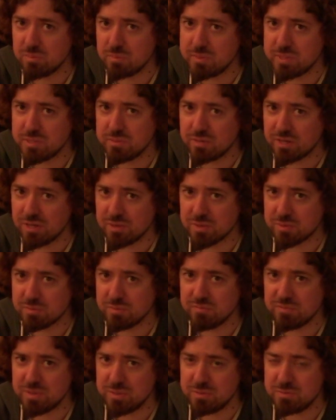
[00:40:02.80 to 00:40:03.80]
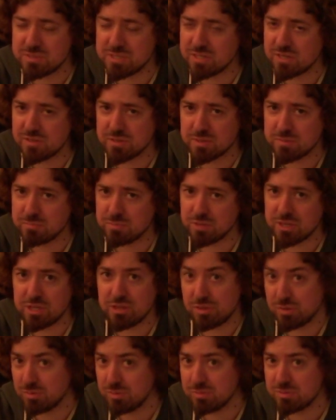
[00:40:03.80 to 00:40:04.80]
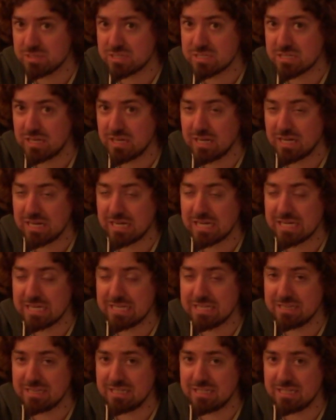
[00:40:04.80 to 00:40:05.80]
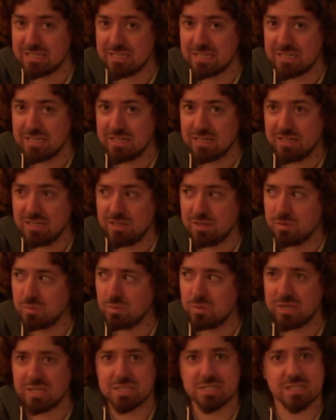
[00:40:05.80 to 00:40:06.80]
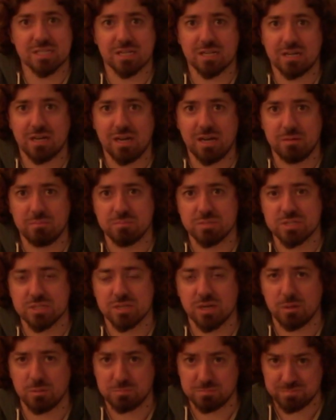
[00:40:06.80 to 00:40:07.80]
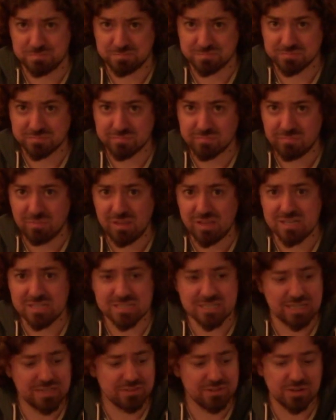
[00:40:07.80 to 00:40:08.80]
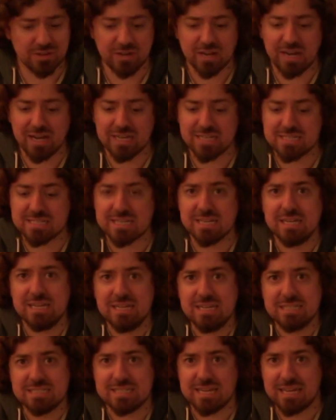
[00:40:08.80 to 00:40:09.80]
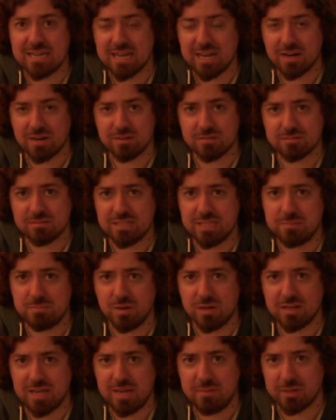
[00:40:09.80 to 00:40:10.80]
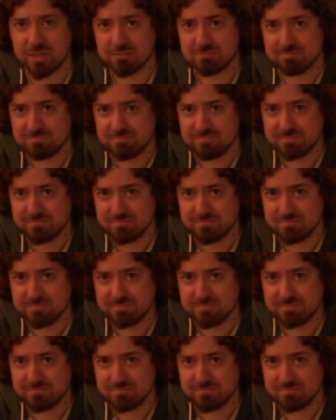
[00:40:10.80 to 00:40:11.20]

We'll be doing other reviews and other playthroughs uh, in the weeks to come. So, see you there, guys. Take care. Keep on gaming.